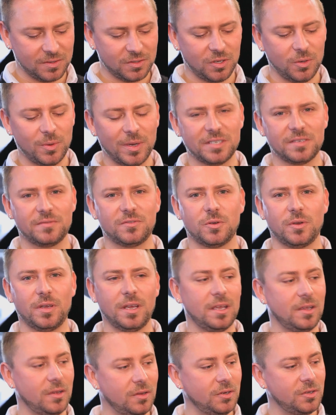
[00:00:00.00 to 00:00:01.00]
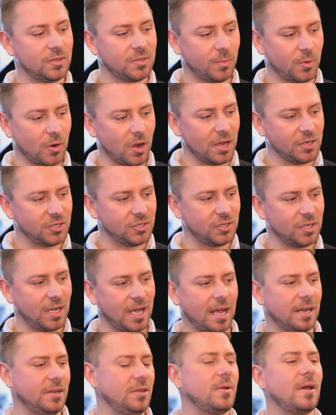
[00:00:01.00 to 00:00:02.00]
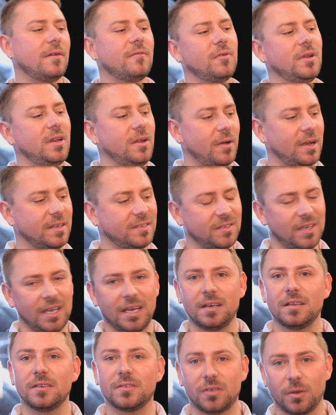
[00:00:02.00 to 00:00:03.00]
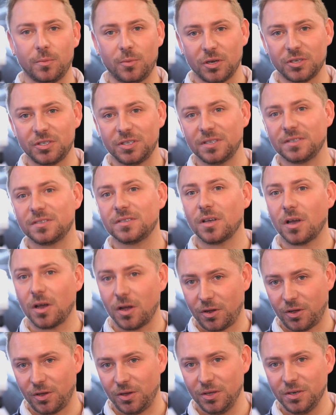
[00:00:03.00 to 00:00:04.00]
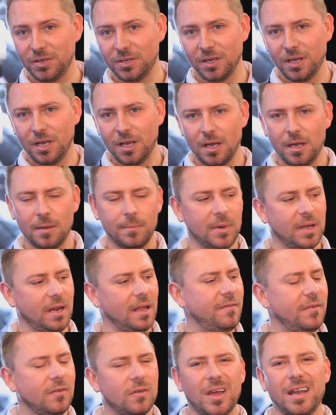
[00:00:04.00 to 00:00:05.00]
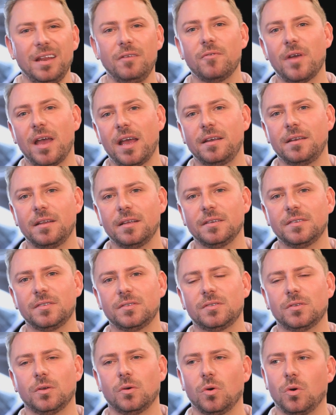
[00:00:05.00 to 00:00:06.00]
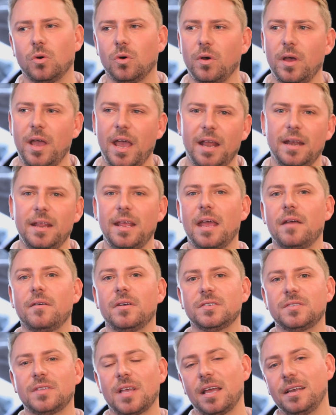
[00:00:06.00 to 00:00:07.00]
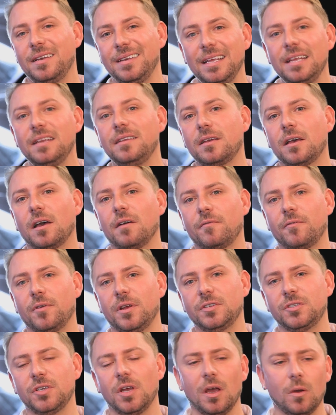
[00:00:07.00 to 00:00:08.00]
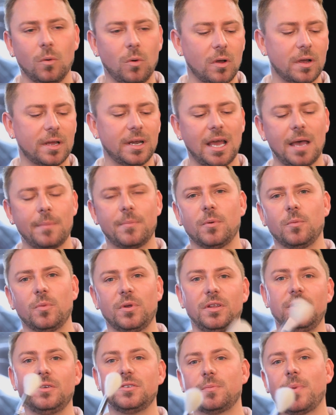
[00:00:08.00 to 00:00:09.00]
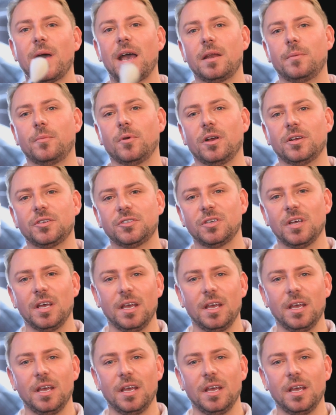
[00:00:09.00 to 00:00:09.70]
two ways of doing it. You can use a brush, and you have really great skin, so brushes are good. But if you've got any redness or any areas that need coverage, what can happen when you use a powder brush